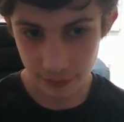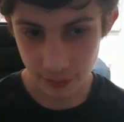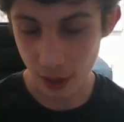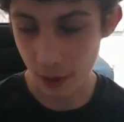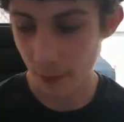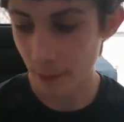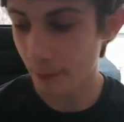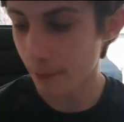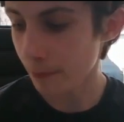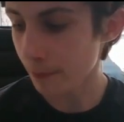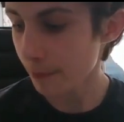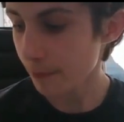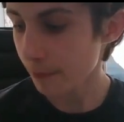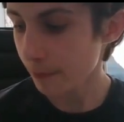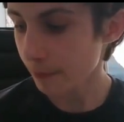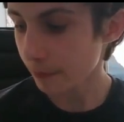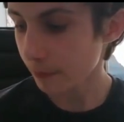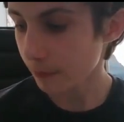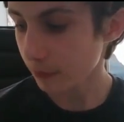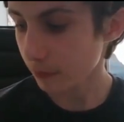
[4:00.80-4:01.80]
Um
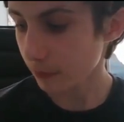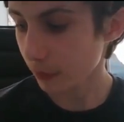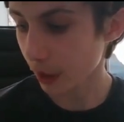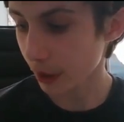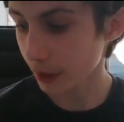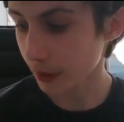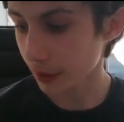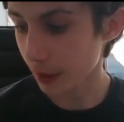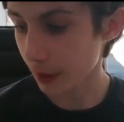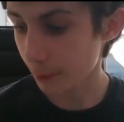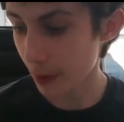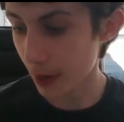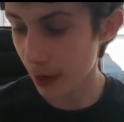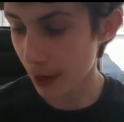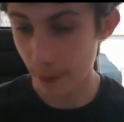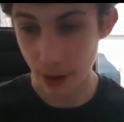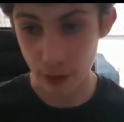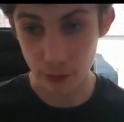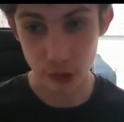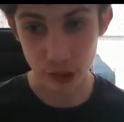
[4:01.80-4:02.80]
like a bit
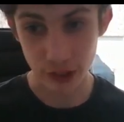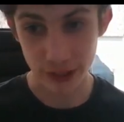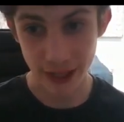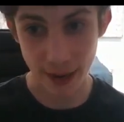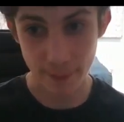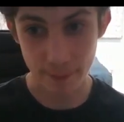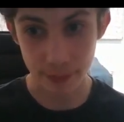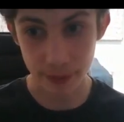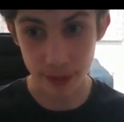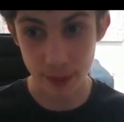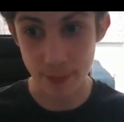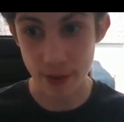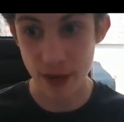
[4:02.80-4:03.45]
about your camp and a